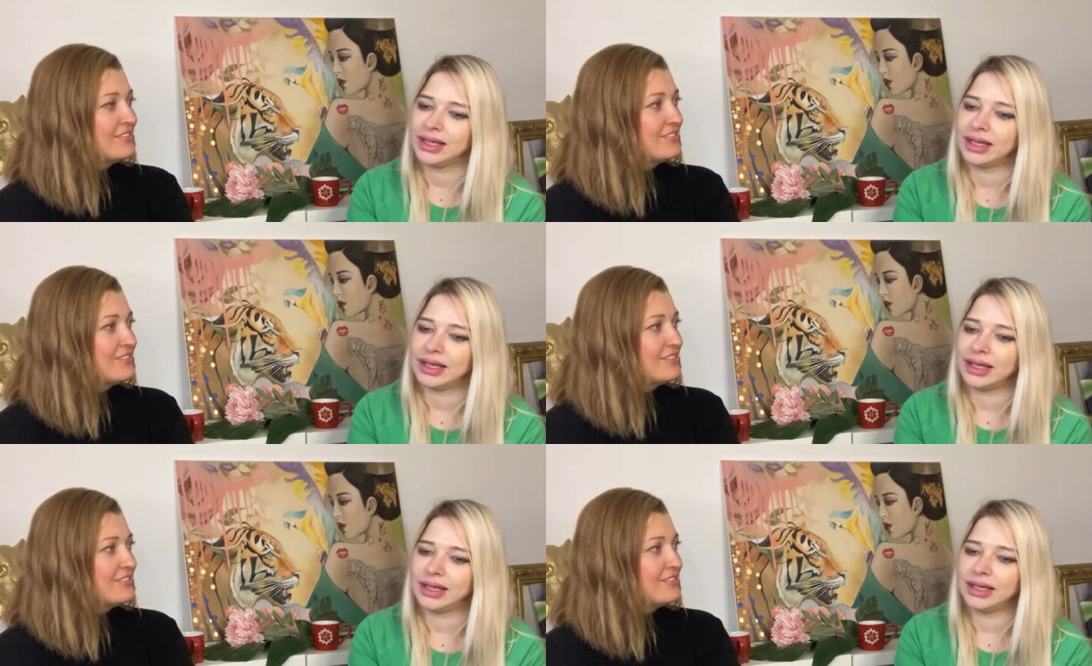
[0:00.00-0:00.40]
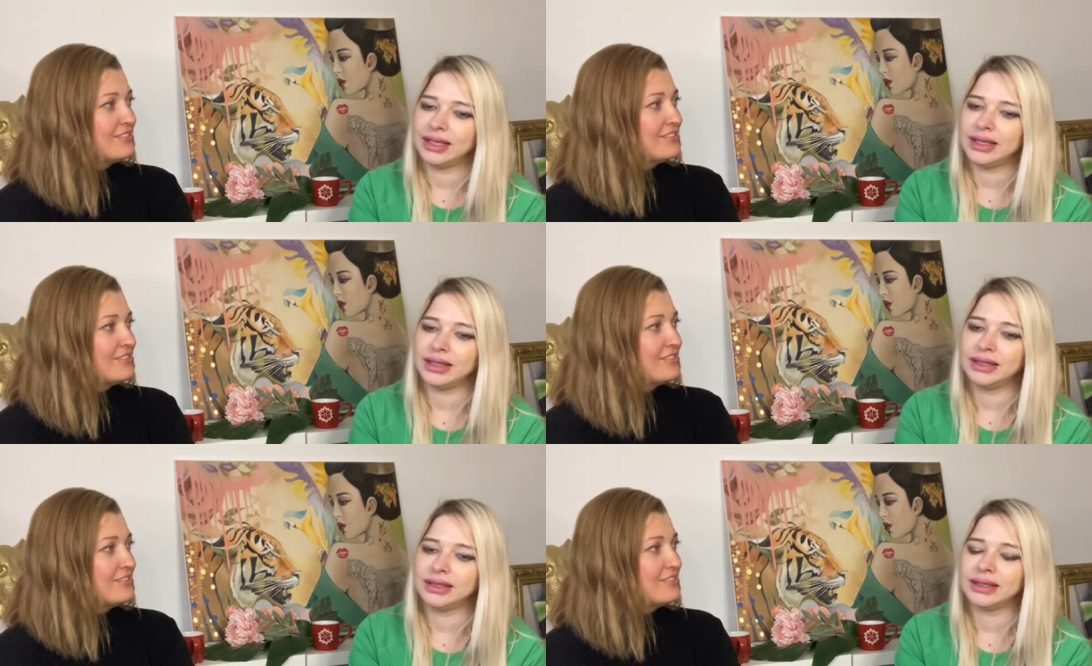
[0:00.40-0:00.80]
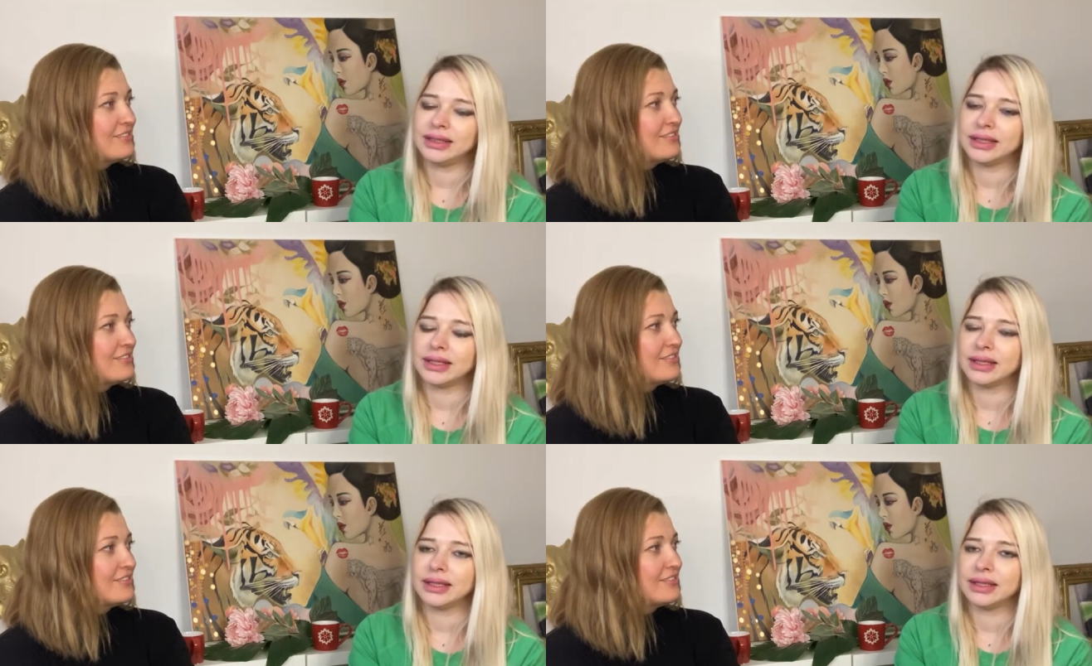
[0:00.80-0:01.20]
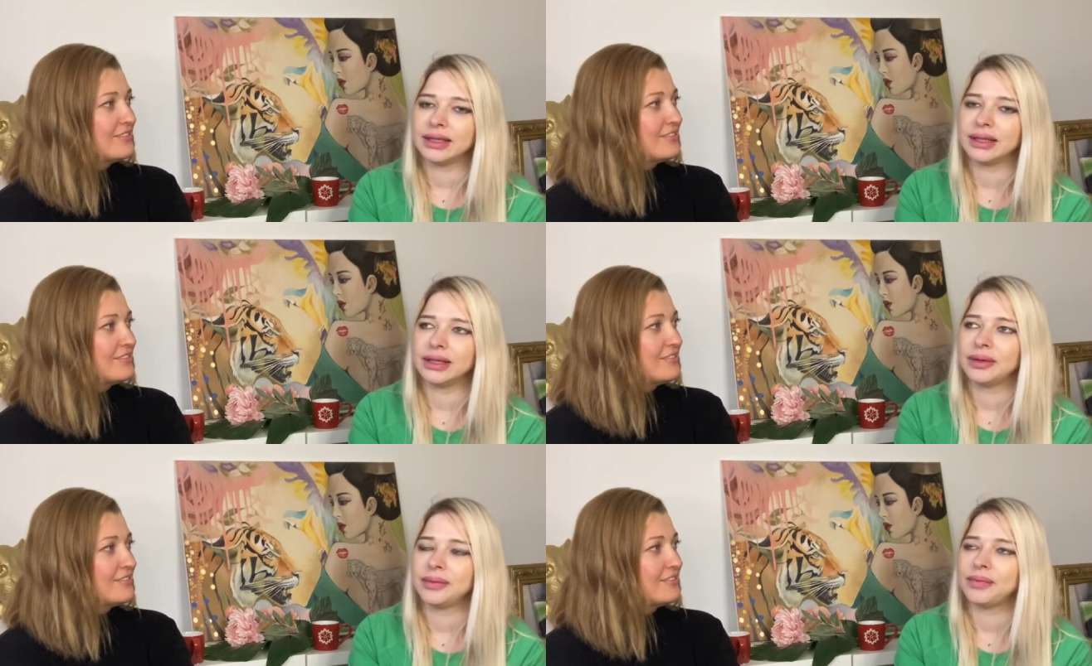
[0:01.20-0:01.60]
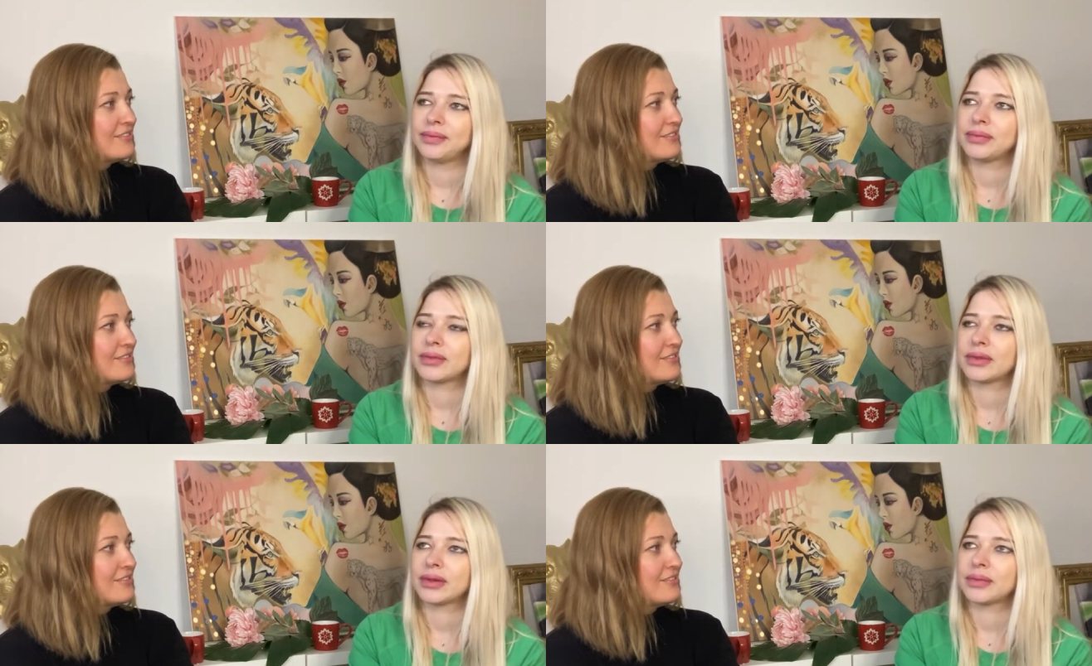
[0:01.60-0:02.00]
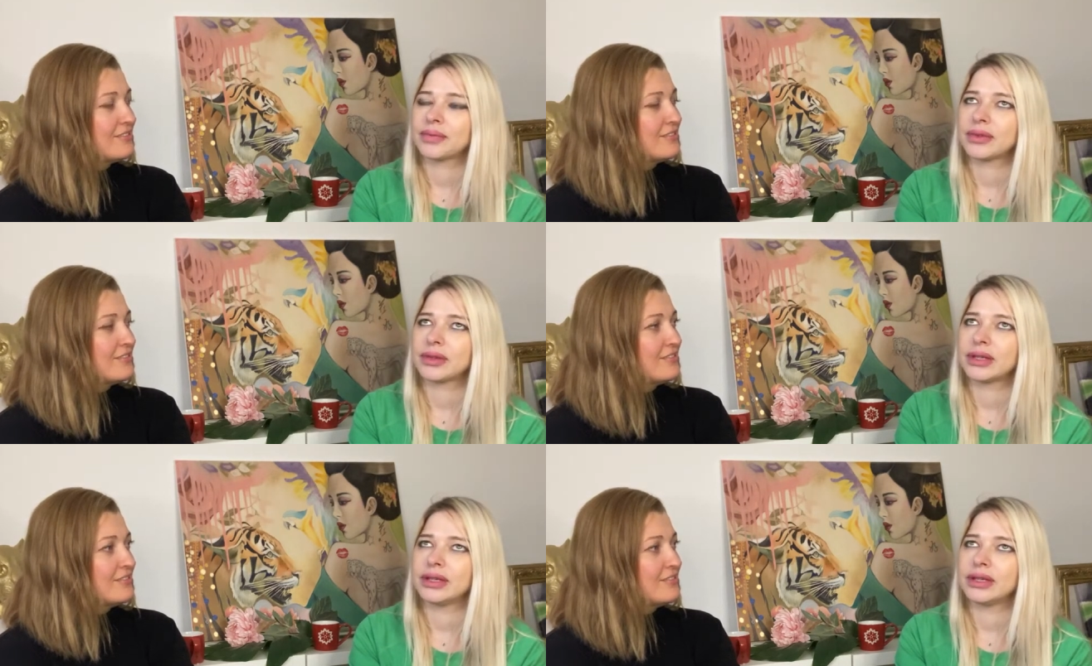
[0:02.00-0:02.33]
Speaker 1: And um,